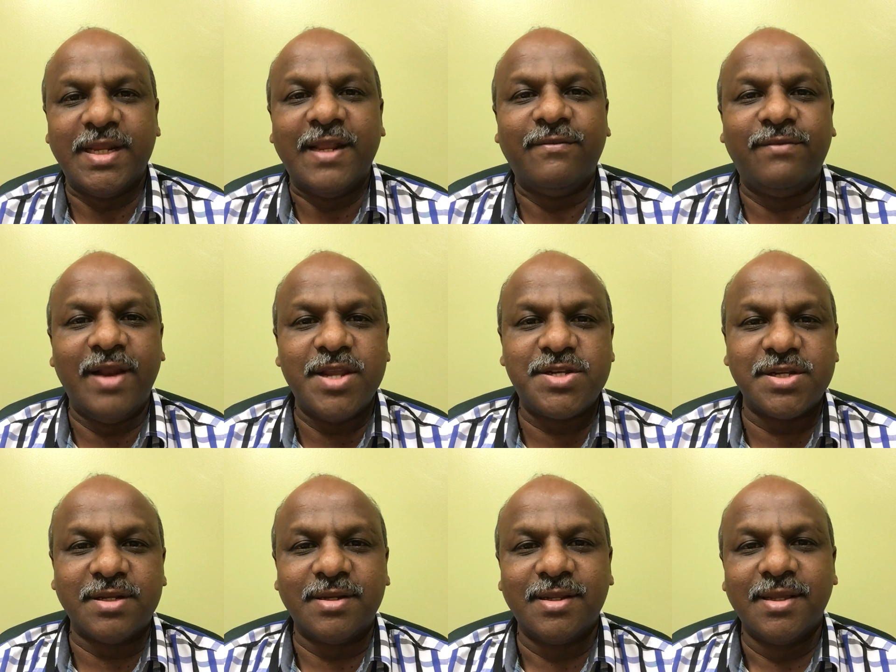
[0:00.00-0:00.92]

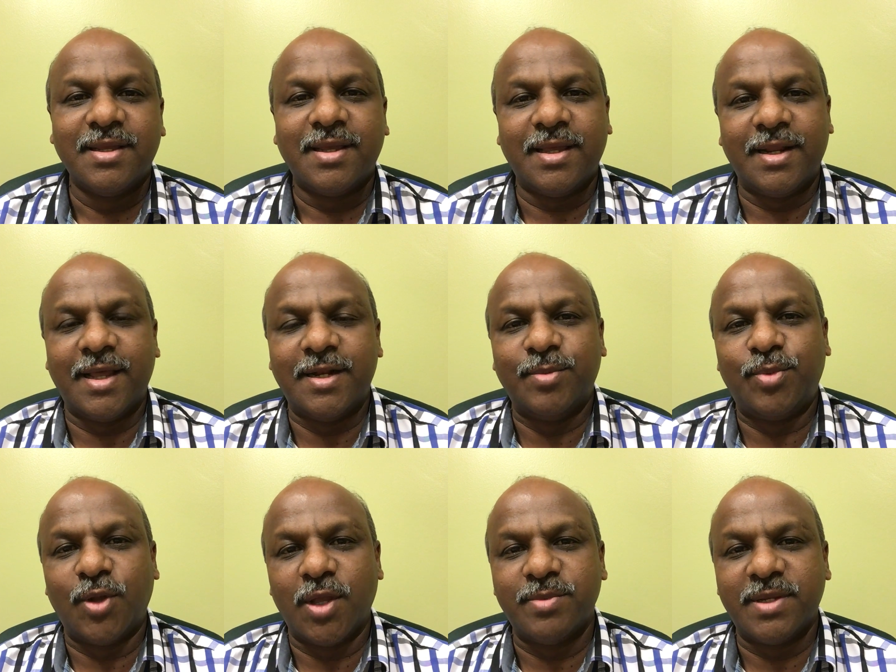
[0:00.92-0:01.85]
inflation and
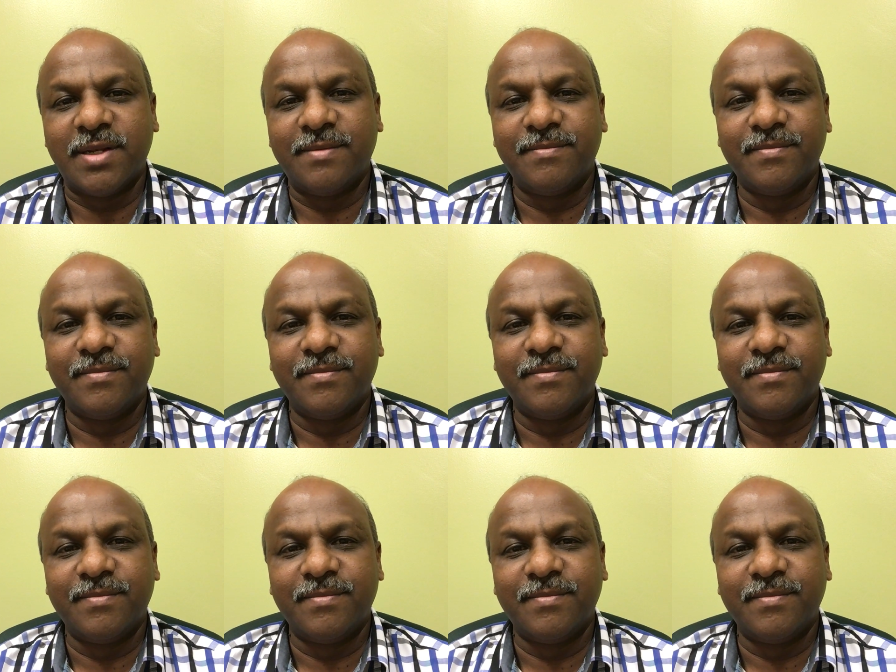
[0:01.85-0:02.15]
unemployment.